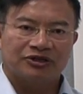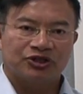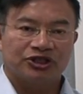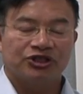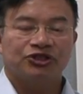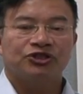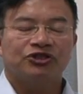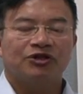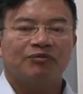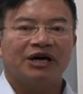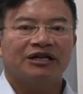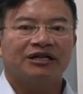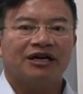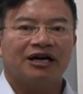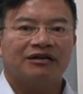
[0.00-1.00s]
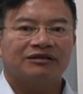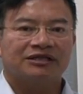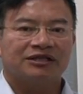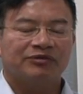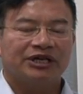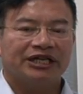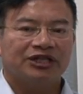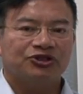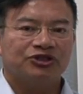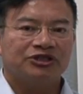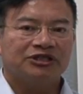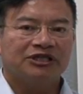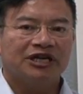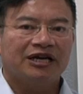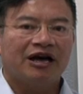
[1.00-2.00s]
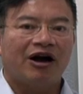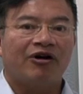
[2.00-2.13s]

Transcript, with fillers: traditional Monte Carlo simulation.